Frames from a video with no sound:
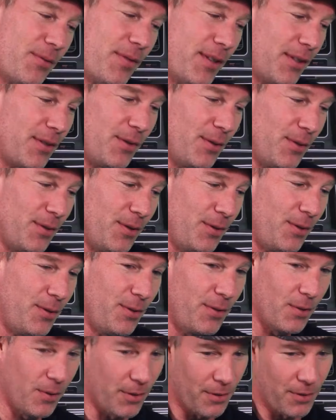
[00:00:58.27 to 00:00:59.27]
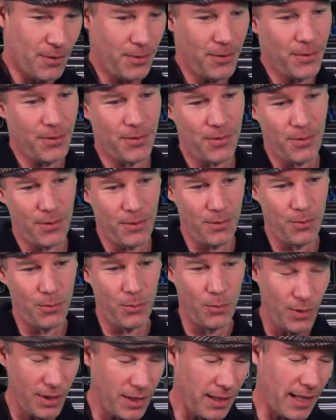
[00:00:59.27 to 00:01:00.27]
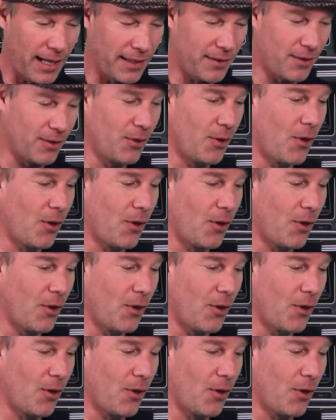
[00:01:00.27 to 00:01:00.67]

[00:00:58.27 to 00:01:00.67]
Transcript: of us who do, or those who would like to